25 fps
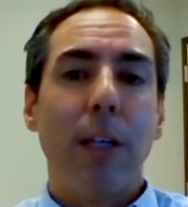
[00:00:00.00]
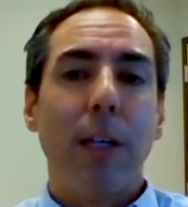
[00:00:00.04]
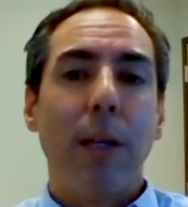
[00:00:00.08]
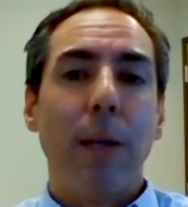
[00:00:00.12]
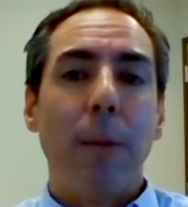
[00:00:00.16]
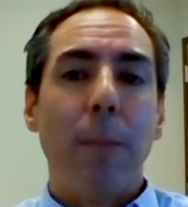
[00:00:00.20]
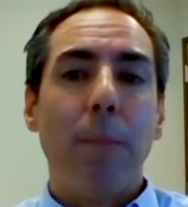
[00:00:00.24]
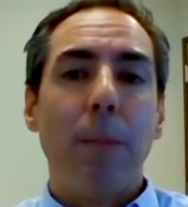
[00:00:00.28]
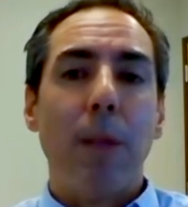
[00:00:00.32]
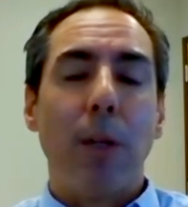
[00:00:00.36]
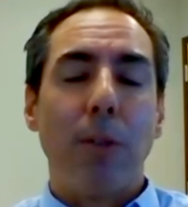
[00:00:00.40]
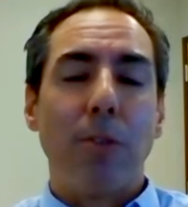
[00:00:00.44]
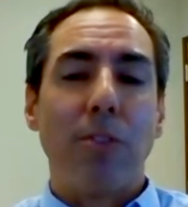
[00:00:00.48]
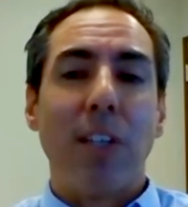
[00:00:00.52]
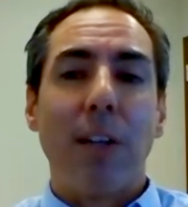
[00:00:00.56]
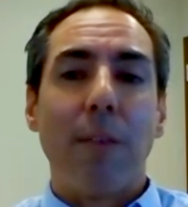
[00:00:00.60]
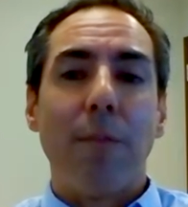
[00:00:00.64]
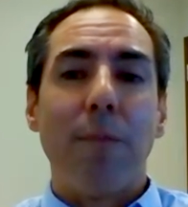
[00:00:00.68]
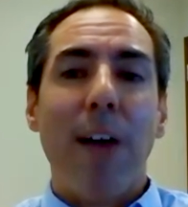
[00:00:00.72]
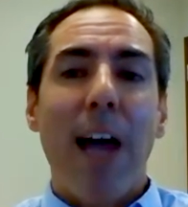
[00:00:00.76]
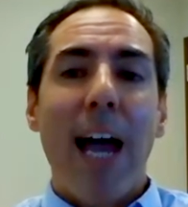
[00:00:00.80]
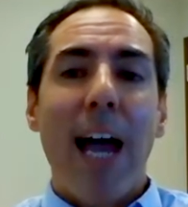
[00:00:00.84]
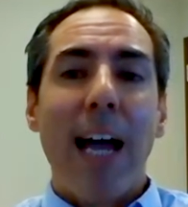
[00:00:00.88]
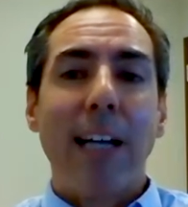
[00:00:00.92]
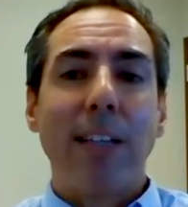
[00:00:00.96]
set of
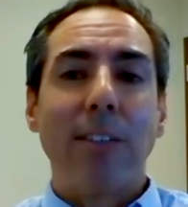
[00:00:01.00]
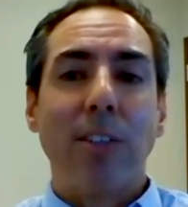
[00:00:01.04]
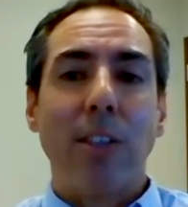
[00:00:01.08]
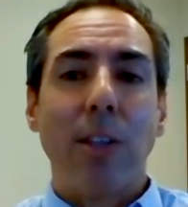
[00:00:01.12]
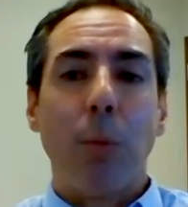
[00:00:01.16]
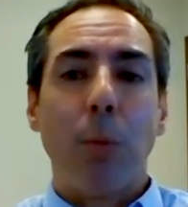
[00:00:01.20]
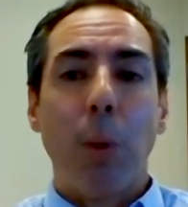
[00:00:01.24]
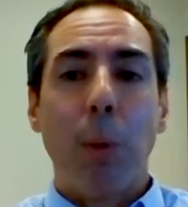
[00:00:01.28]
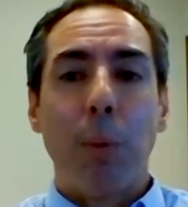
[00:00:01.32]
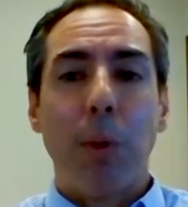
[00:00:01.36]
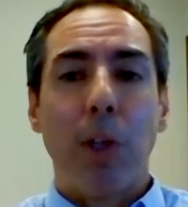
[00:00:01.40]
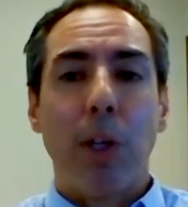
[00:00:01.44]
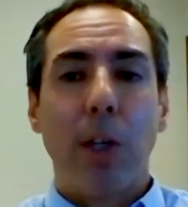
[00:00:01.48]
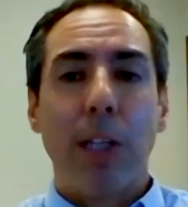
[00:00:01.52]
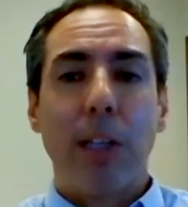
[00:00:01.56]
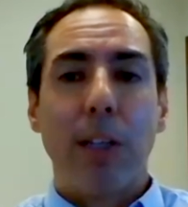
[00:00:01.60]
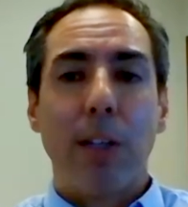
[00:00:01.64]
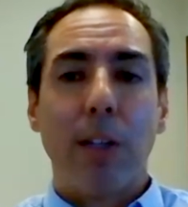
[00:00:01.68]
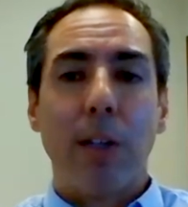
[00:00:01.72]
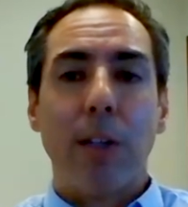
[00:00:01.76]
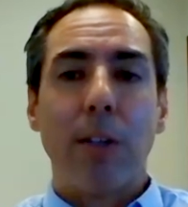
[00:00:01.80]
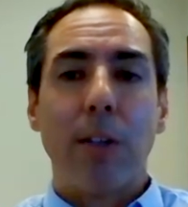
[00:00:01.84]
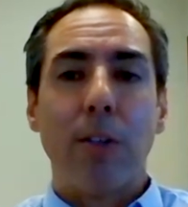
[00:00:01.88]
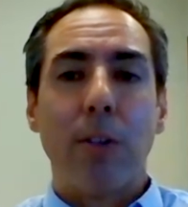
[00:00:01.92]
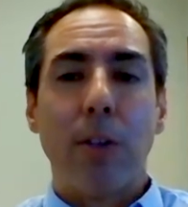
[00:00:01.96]
facts, and then we would look at
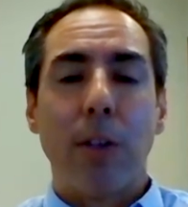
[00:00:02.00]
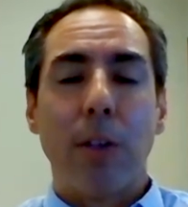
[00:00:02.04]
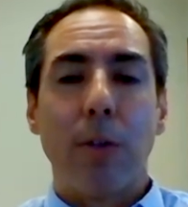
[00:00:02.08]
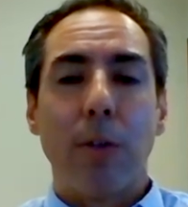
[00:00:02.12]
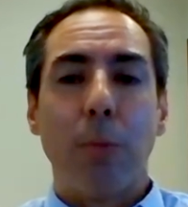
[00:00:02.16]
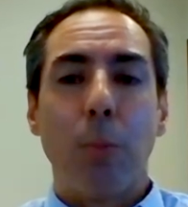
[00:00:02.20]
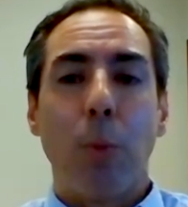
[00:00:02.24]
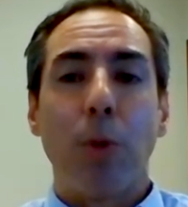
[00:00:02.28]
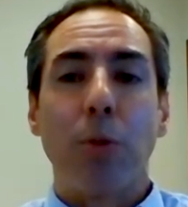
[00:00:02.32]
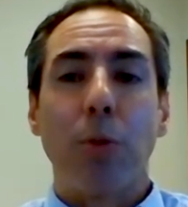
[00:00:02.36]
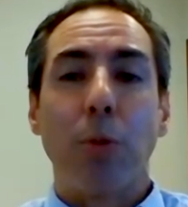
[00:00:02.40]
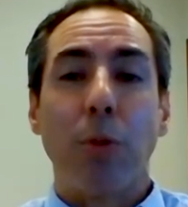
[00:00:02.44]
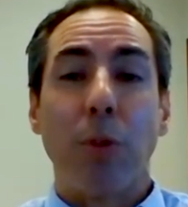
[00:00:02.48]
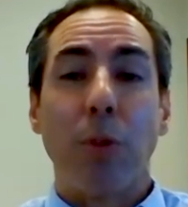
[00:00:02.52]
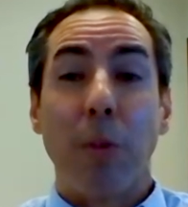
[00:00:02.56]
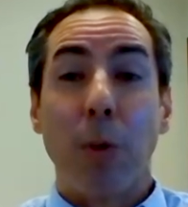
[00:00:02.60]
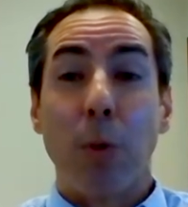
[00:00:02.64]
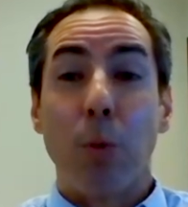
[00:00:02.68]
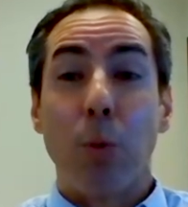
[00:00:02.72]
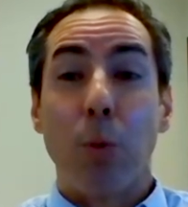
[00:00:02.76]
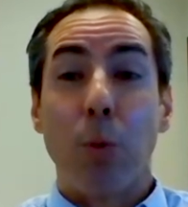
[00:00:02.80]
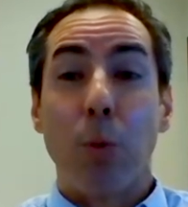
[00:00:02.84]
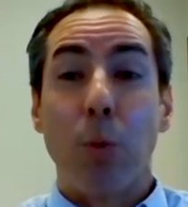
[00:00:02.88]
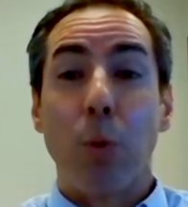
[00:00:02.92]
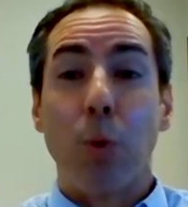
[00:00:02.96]
the more specific
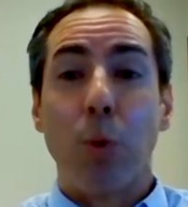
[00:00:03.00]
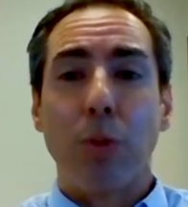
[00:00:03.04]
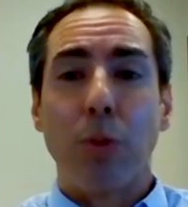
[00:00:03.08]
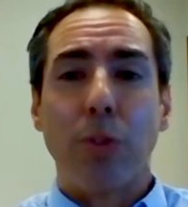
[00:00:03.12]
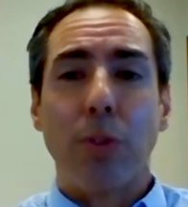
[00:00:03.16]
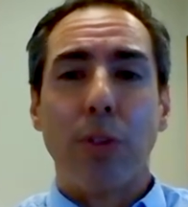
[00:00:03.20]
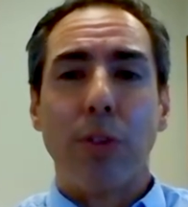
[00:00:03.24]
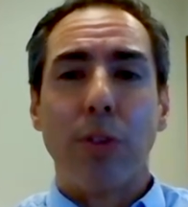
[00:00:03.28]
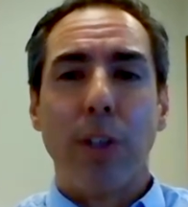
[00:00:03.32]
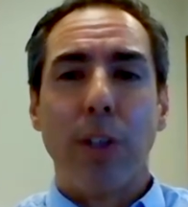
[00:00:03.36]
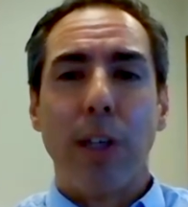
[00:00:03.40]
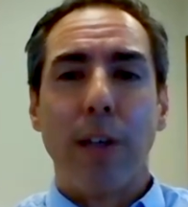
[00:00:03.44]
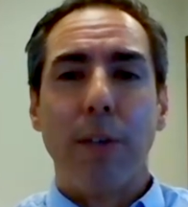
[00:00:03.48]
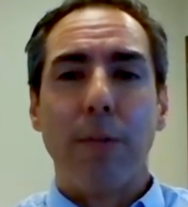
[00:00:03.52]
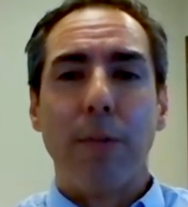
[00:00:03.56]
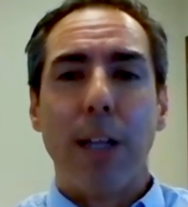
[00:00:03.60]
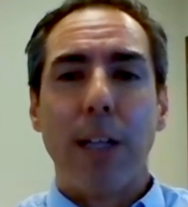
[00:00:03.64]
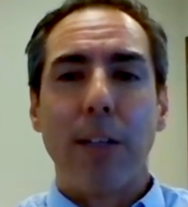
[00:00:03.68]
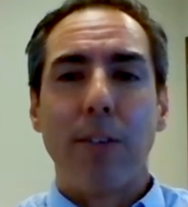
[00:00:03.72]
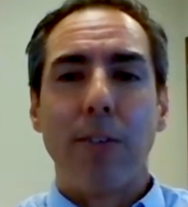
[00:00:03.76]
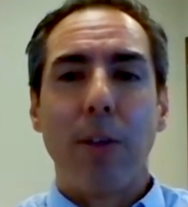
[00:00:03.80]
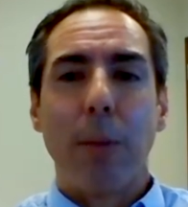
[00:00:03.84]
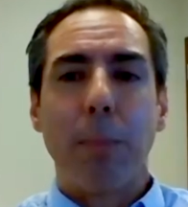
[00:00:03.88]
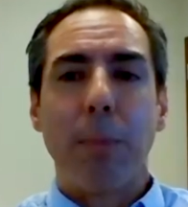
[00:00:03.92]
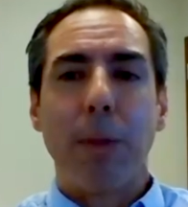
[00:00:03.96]
rules to see if
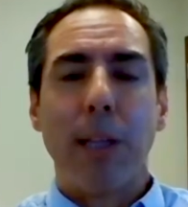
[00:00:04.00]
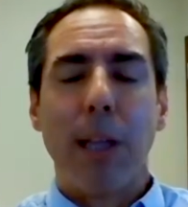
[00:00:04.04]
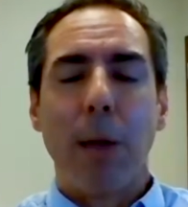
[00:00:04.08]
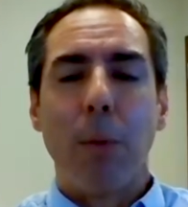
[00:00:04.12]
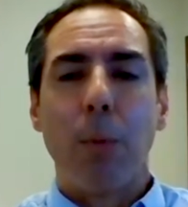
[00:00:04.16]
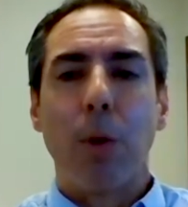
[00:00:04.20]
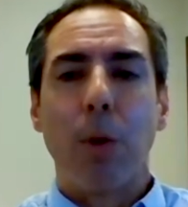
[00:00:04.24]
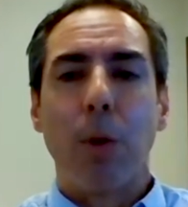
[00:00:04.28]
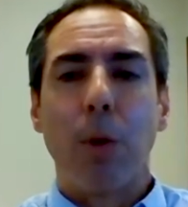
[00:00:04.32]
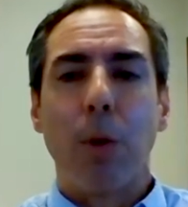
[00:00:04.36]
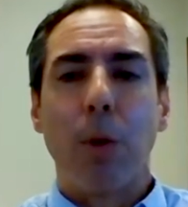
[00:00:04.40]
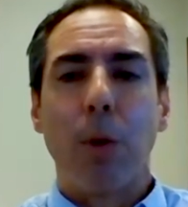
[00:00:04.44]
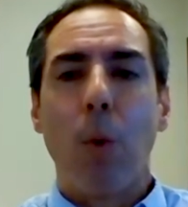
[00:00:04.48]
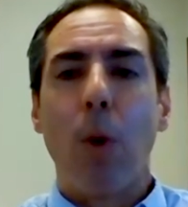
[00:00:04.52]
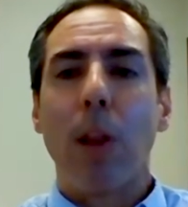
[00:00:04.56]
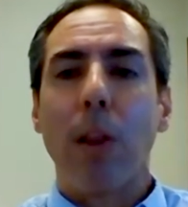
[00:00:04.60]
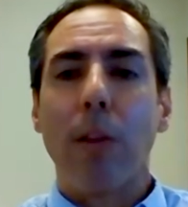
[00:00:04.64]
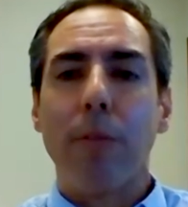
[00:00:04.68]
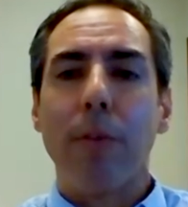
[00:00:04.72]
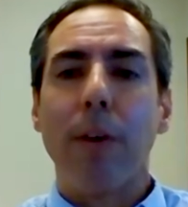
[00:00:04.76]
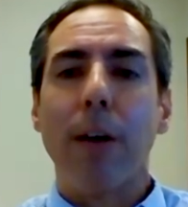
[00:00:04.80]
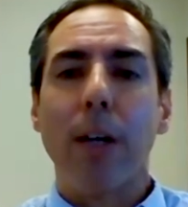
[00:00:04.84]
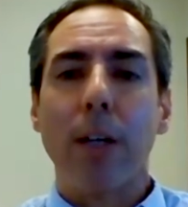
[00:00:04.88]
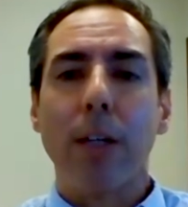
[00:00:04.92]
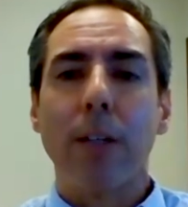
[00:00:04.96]
that's something that would qualify.